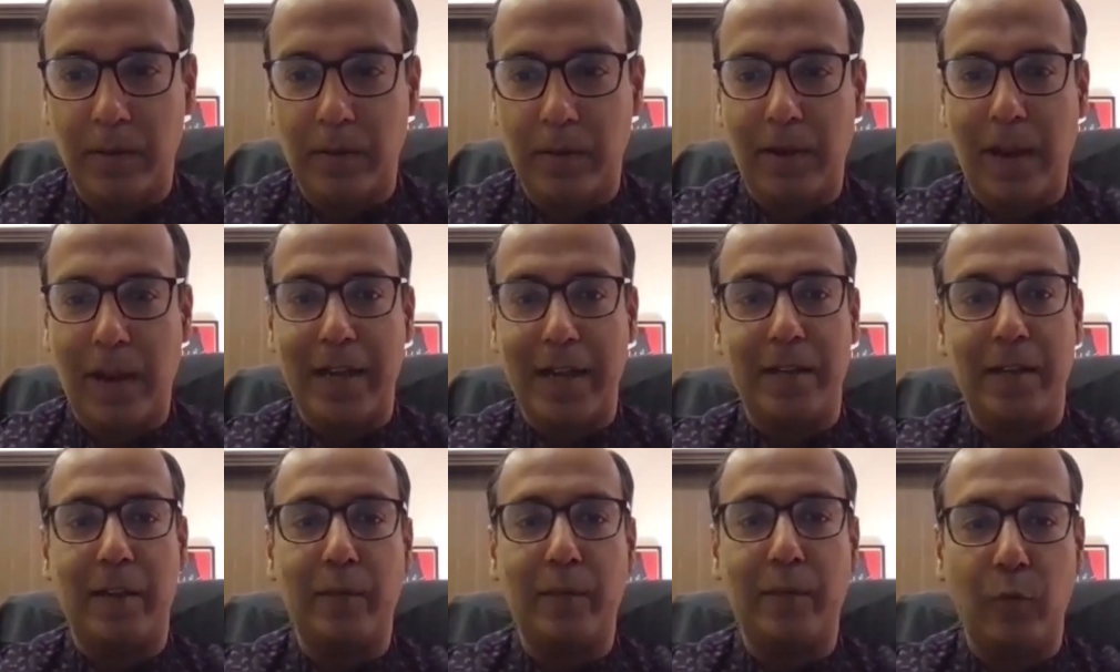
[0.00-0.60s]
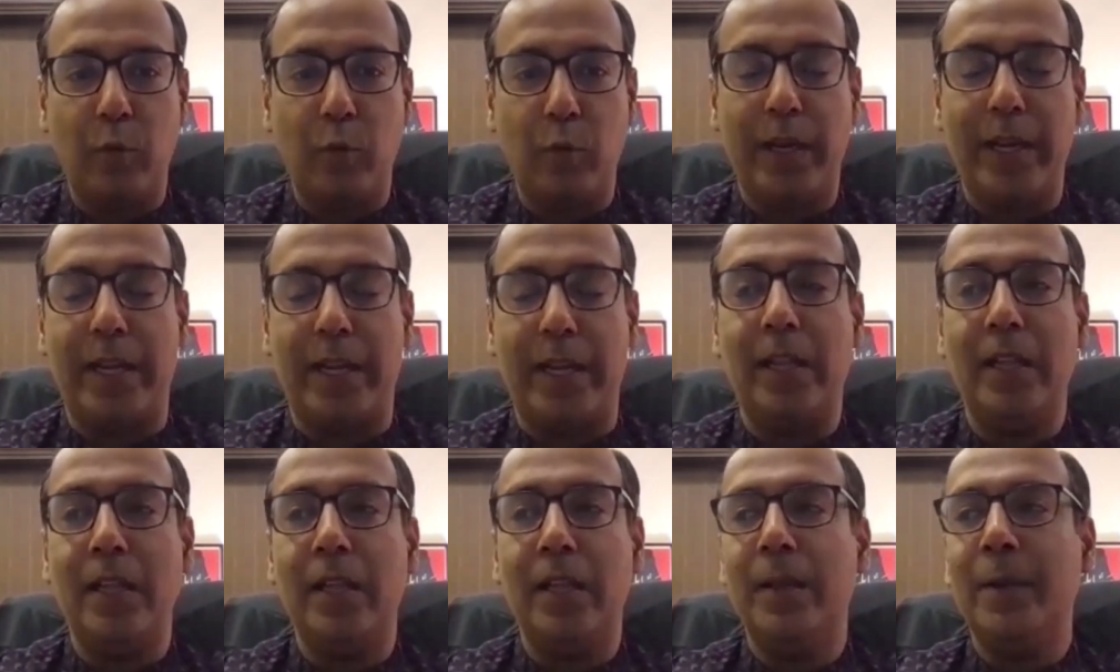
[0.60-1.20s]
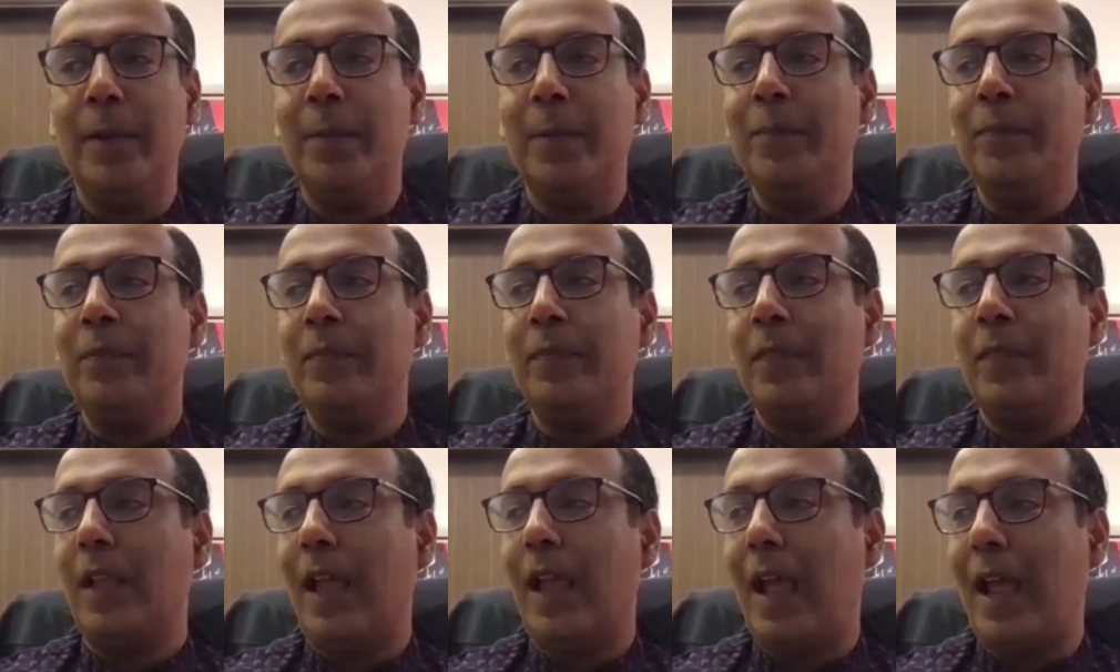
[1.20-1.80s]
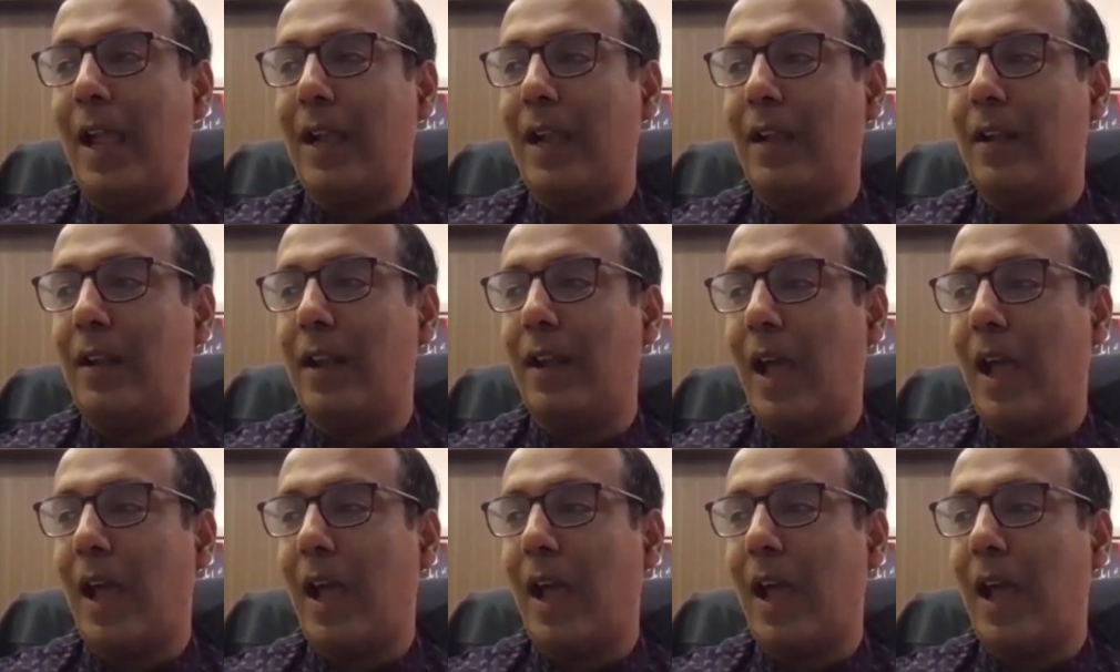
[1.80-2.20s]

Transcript: writing foray. And